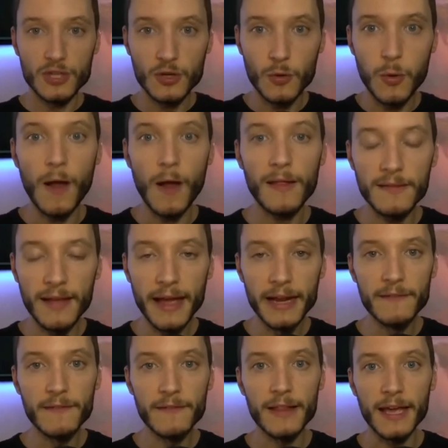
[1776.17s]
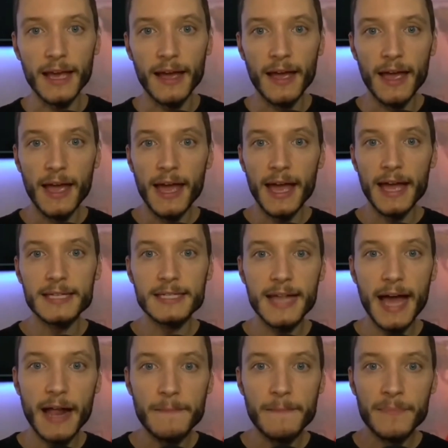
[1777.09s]
qualitatively, is
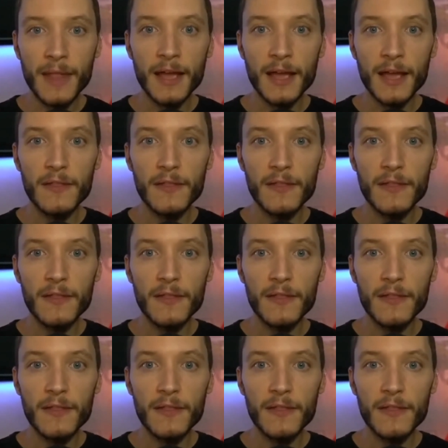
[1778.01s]
that